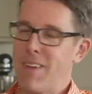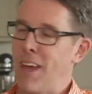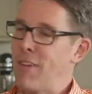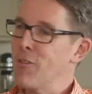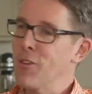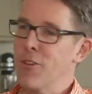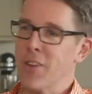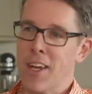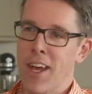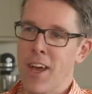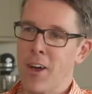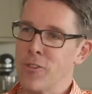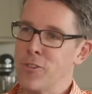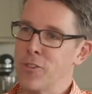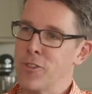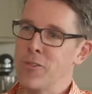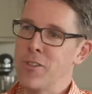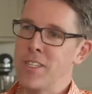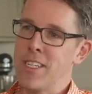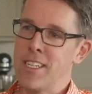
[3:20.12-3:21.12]
everything
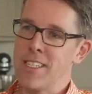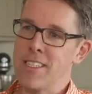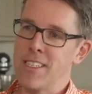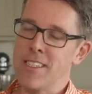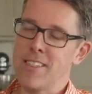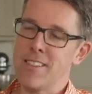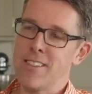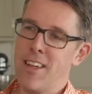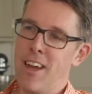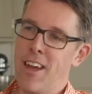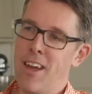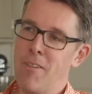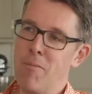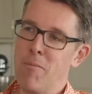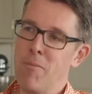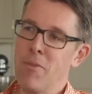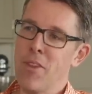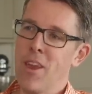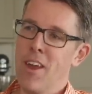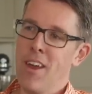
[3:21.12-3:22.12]
else you needed.
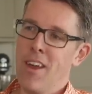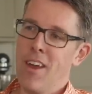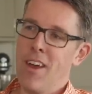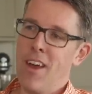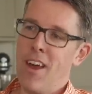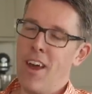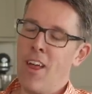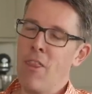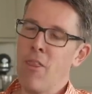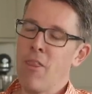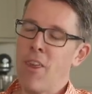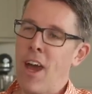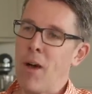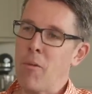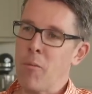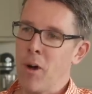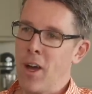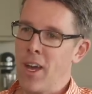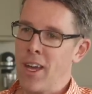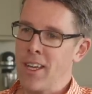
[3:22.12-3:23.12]
Um, and
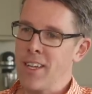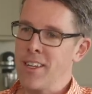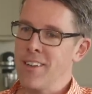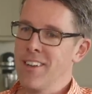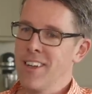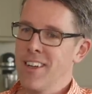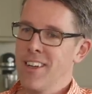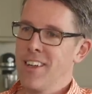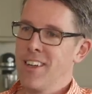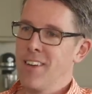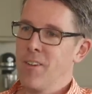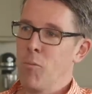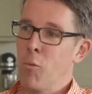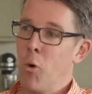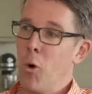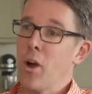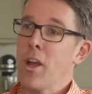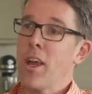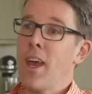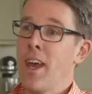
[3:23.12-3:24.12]
that way,
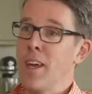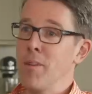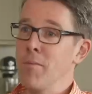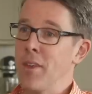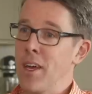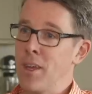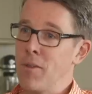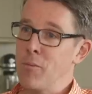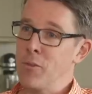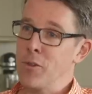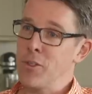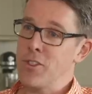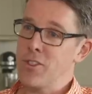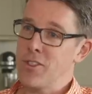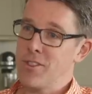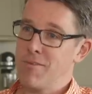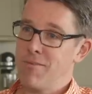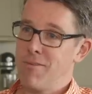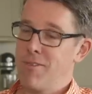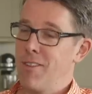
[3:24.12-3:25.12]
what came then
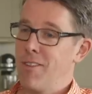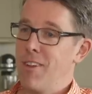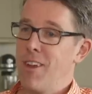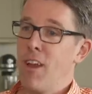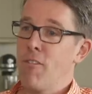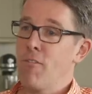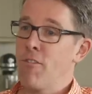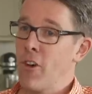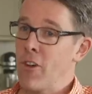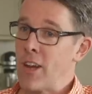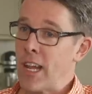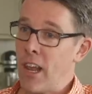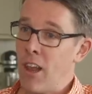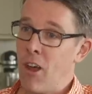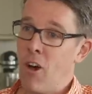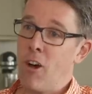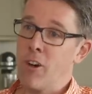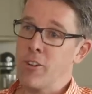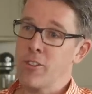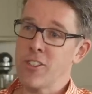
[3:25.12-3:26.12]
was very
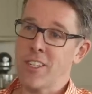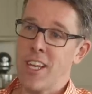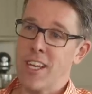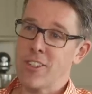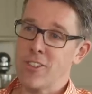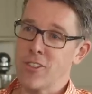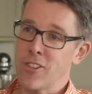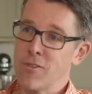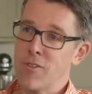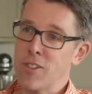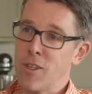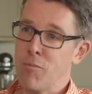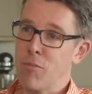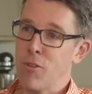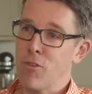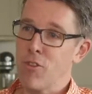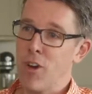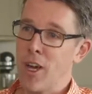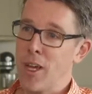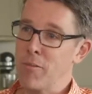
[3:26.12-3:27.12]
large sections of
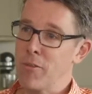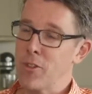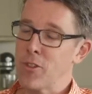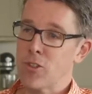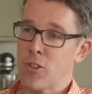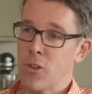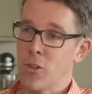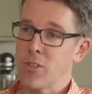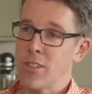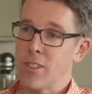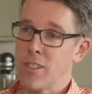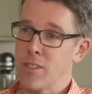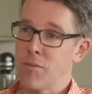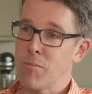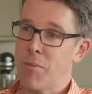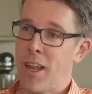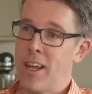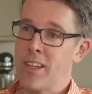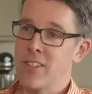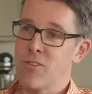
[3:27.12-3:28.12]
timber frame that slotted into
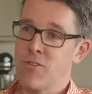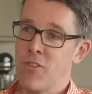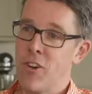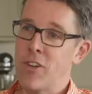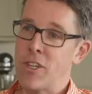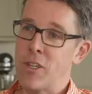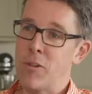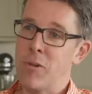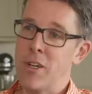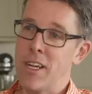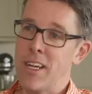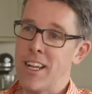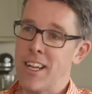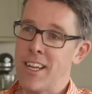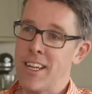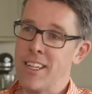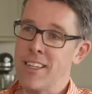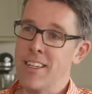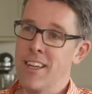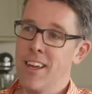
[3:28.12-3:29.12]
place very
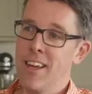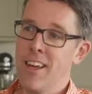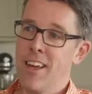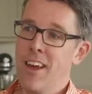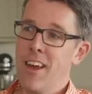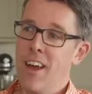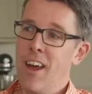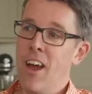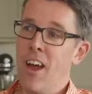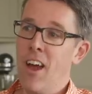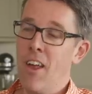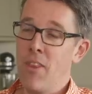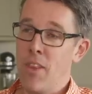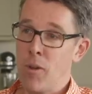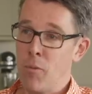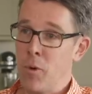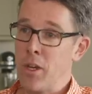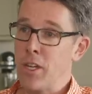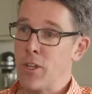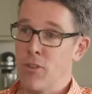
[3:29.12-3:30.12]
quickly, uh, and
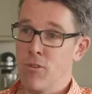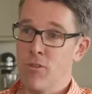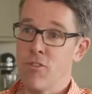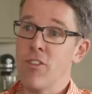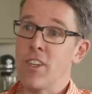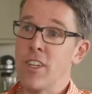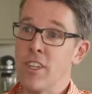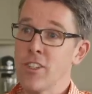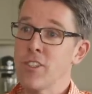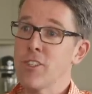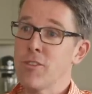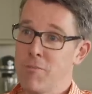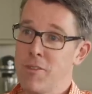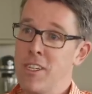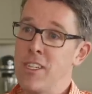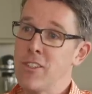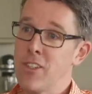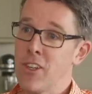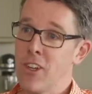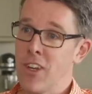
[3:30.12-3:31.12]
then we could finish
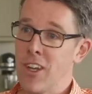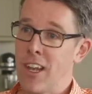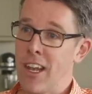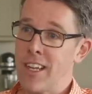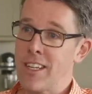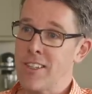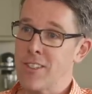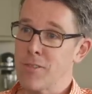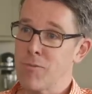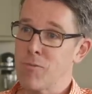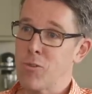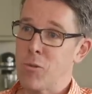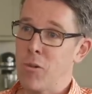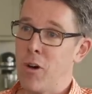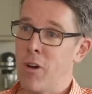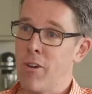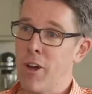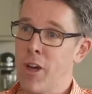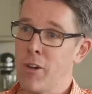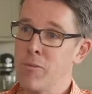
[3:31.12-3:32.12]
internally to, to
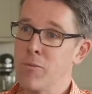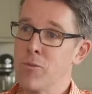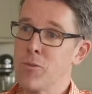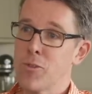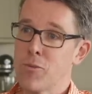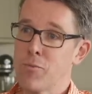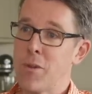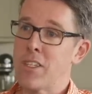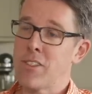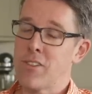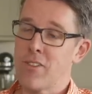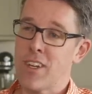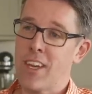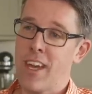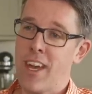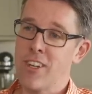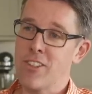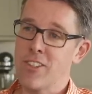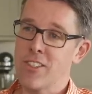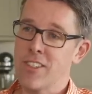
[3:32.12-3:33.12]
our own
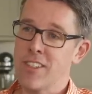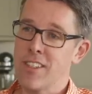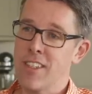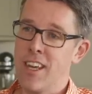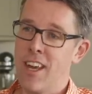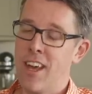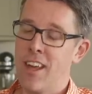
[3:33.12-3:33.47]
specification at the